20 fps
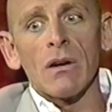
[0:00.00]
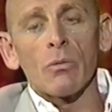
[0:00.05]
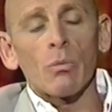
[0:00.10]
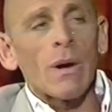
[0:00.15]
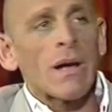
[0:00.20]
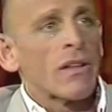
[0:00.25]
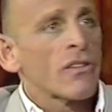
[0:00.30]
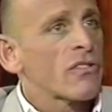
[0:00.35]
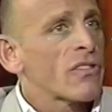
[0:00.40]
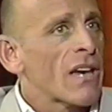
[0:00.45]

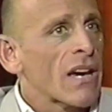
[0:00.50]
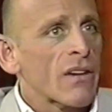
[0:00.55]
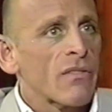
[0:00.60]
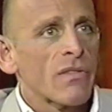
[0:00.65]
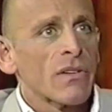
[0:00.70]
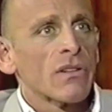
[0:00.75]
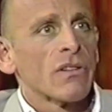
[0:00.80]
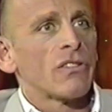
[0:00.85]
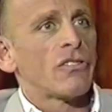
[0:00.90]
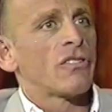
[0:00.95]
ransack
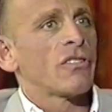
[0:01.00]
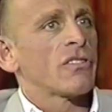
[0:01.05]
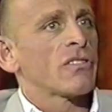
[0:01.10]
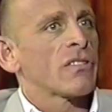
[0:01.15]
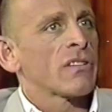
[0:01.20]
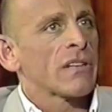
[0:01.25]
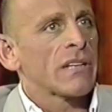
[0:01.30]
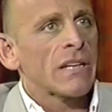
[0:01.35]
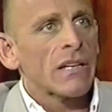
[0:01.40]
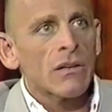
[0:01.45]

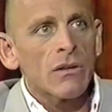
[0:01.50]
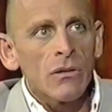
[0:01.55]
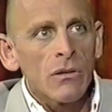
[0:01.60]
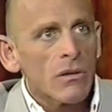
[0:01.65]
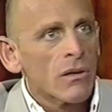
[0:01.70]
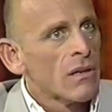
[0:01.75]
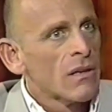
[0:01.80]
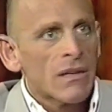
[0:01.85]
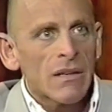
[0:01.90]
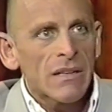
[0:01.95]
villages and
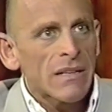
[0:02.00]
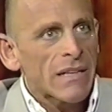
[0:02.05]
kill